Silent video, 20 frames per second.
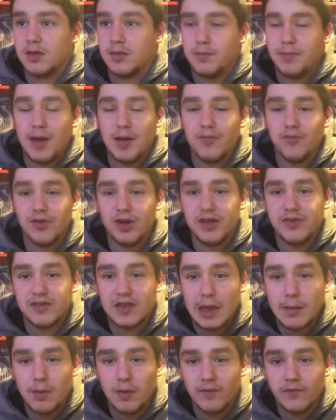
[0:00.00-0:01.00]
Ben Rees
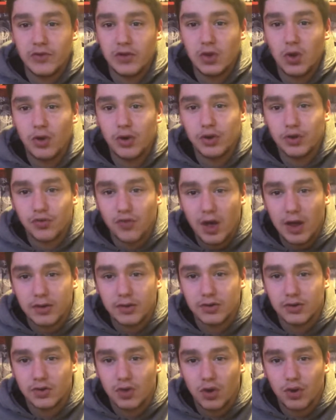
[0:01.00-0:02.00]
came on for Connor
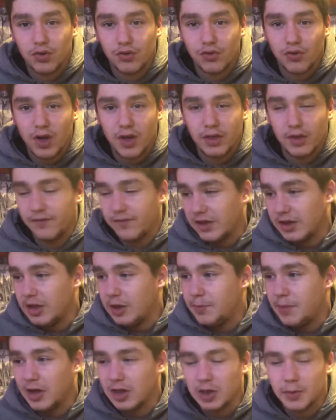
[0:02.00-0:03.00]
Grant, I think he
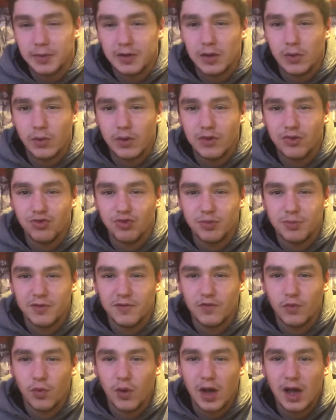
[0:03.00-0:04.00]
picked up a little injury
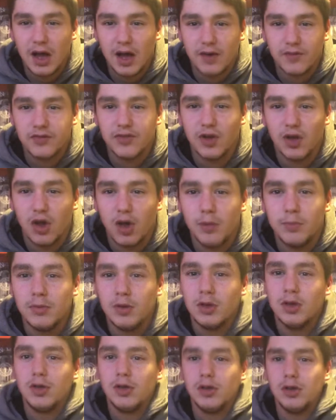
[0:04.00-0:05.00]
before half time.
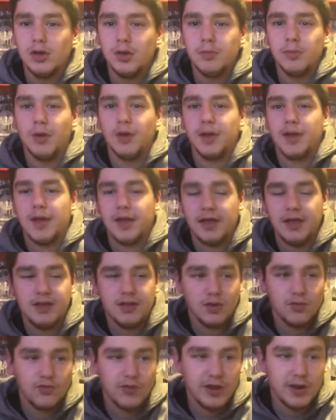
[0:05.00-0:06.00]
But yeah, he
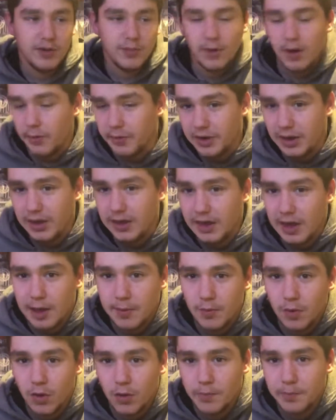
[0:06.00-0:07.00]
did really well when he
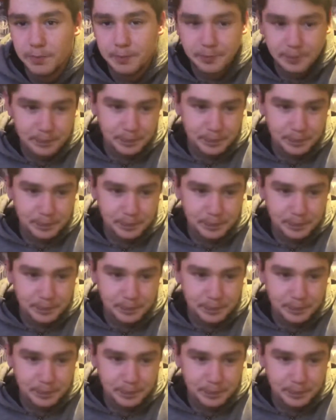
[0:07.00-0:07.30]
came on.